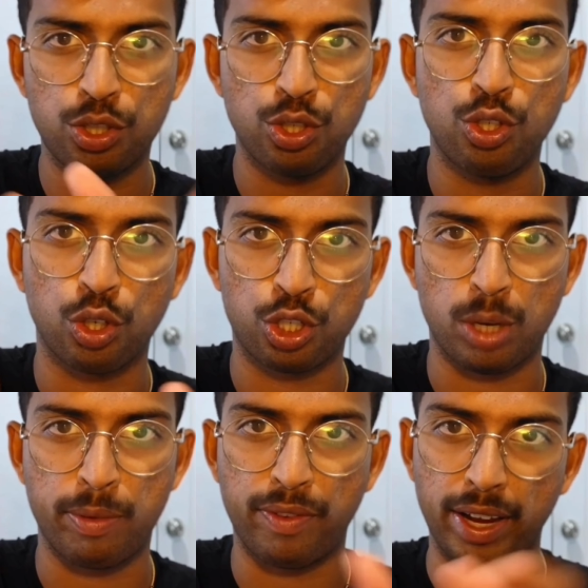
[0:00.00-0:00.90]
to your
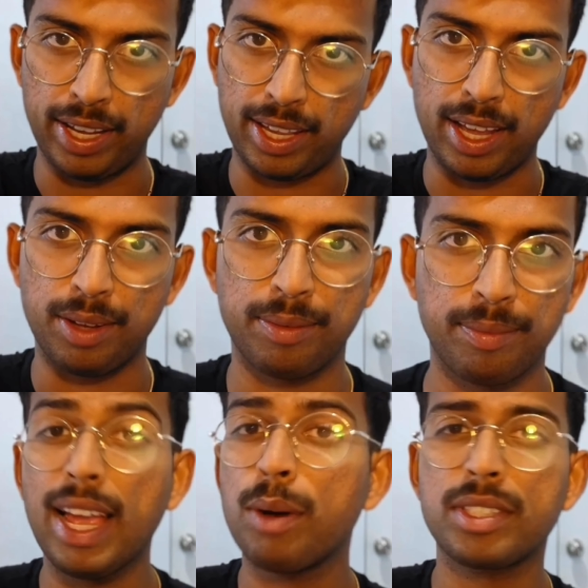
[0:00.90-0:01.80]
Shopify account.
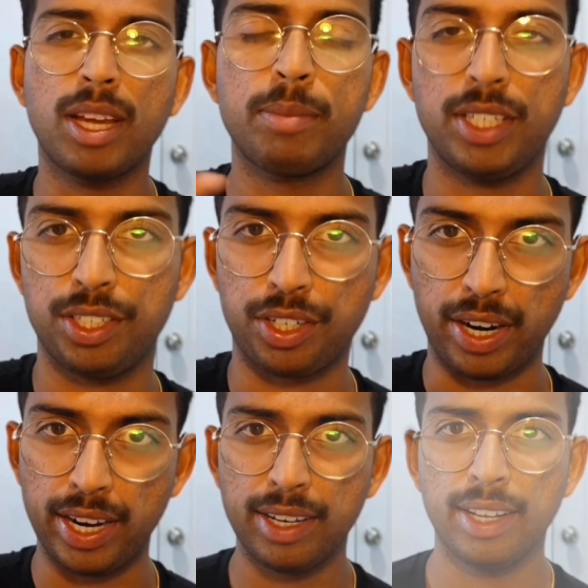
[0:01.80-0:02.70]
Now it's time to integrate.